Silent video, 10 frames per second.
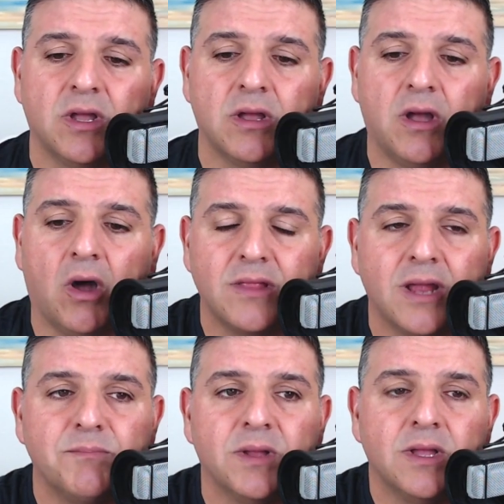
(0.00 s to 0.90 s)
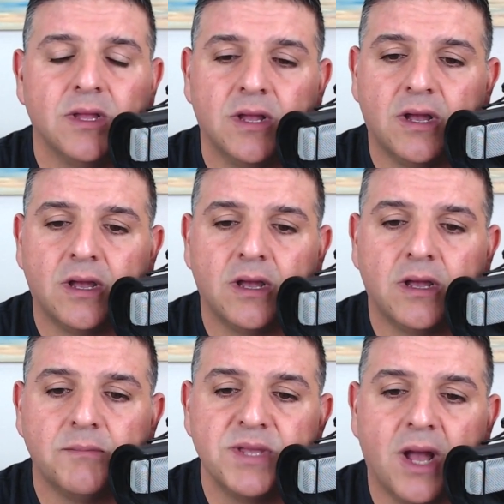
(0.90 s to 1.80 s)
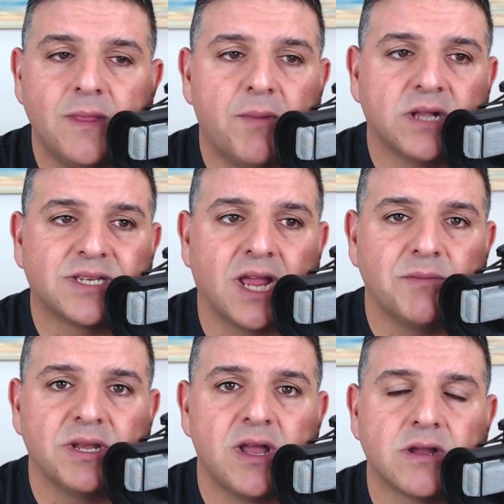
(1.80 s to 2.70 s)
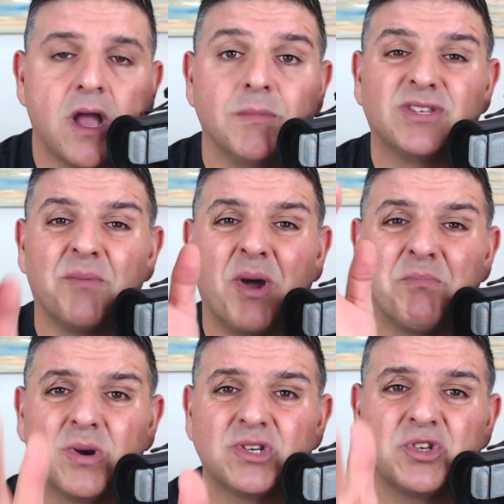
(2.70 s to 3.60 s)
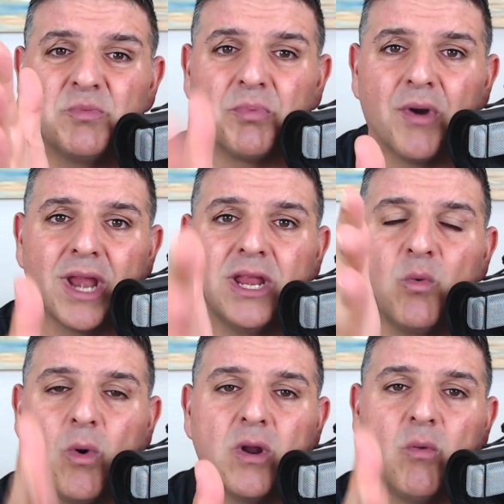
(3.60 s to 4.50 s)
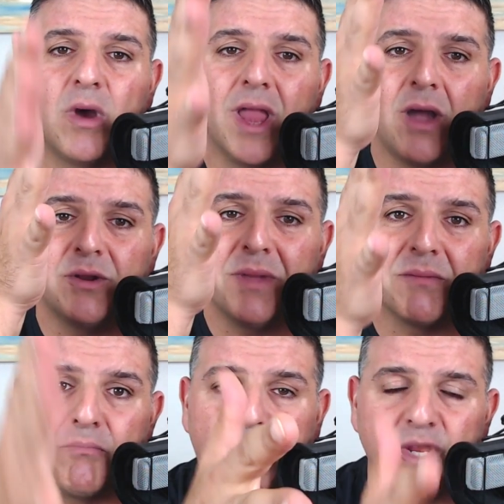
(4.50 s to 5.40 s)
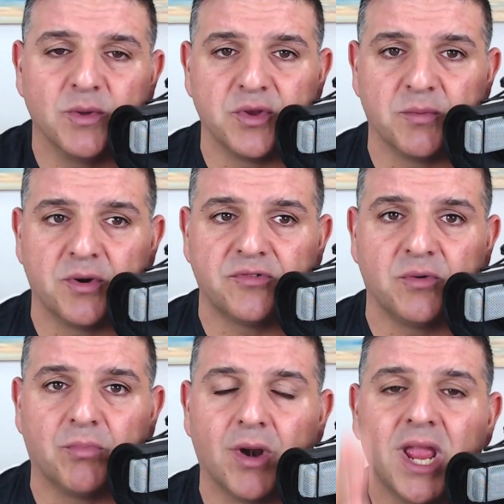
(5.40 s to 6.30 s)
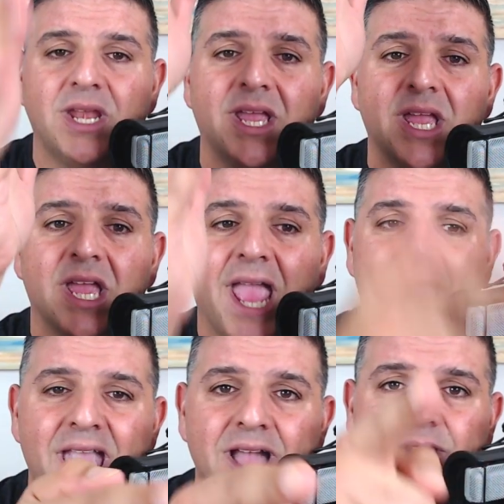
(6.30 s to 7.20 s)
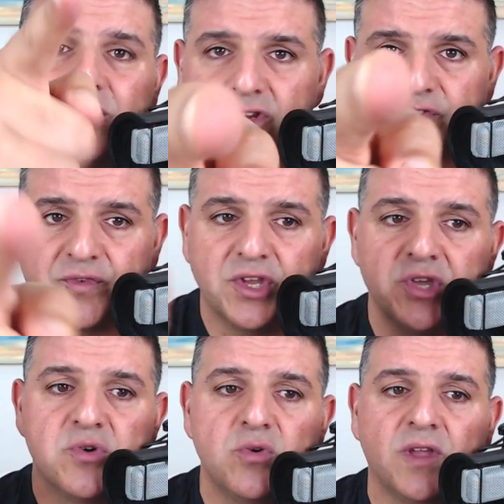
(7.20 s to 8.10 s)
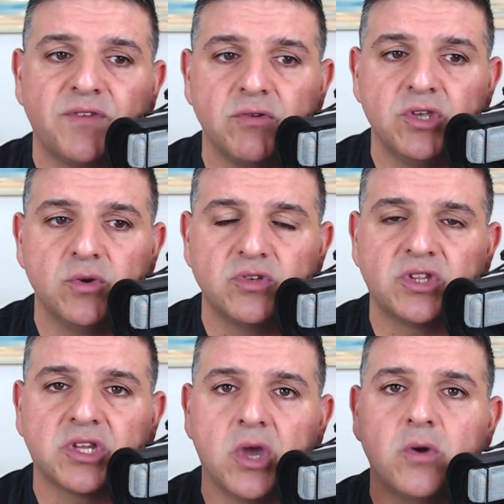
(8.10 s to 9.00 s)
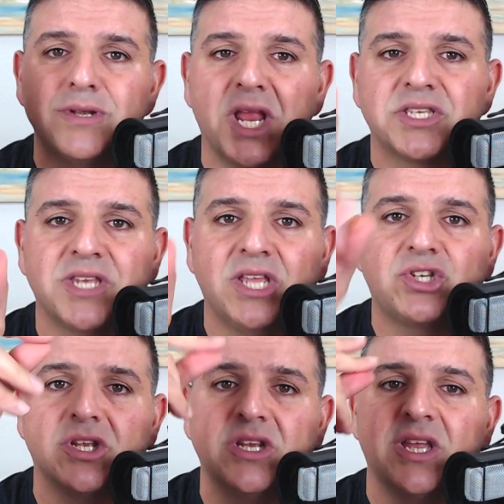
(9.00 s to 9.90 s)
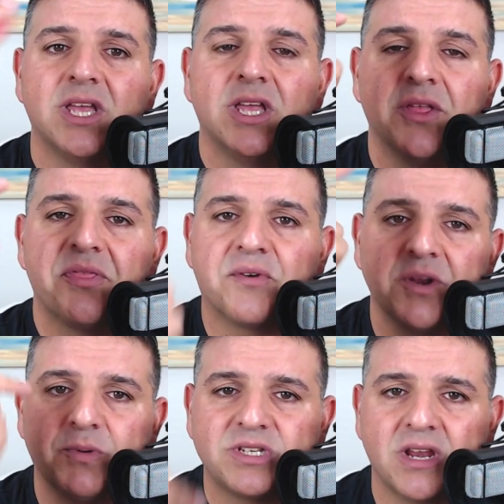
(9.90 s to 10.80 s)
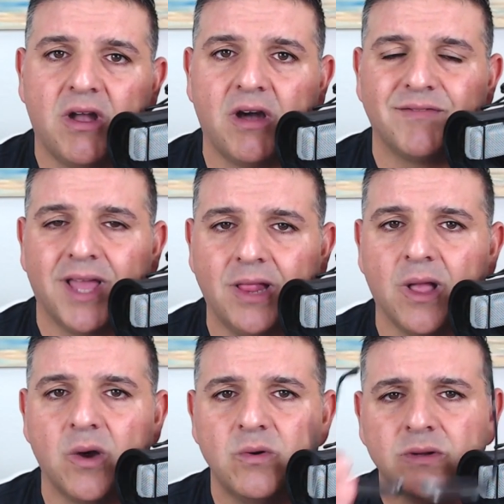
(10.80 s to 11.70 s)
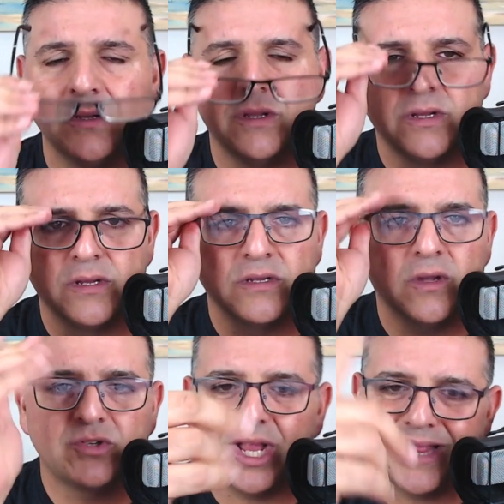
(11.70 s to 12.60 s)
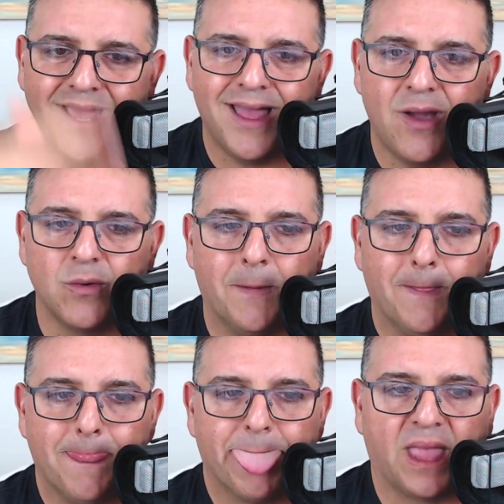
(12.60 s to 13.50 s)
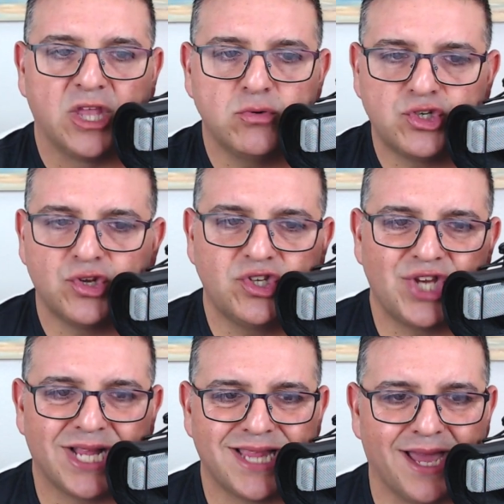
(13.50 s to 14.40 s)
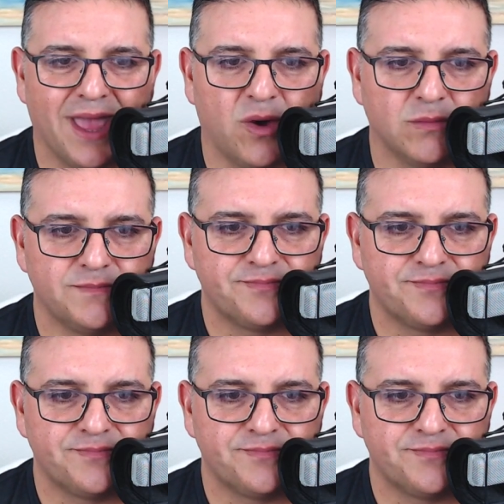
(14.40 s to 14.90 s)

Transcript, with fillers: uh, online uh, uh, beyondtheboxacademy.com. It's about personal branding 101, how to make money with your personal brand. And just for you, if you use the code NEZNATION, 30% off. Hello. Go check that out. You should check that out.